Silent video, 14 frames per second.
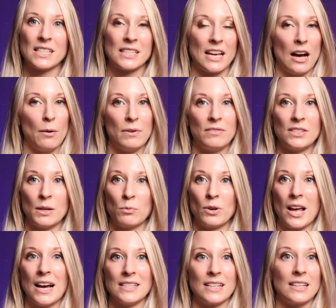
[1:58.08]
scalp if someone
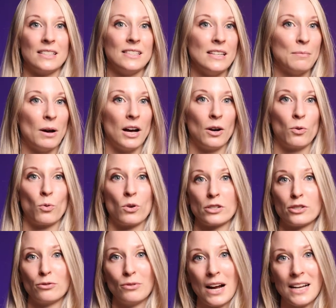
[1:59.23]
has eczema or
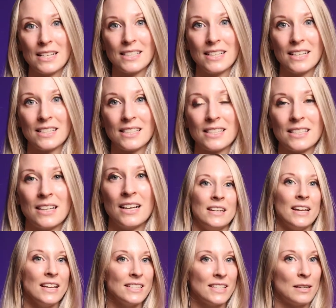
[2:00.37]
psoriasis.
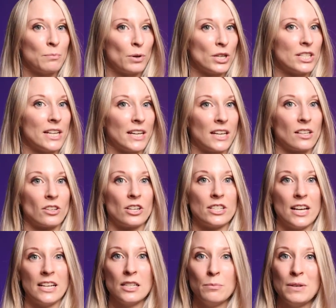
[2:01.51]
Nits in particular
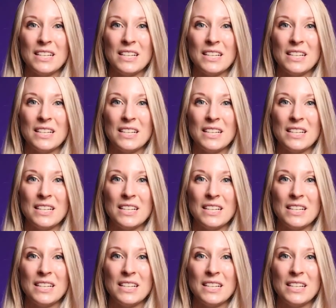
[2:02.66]
tend to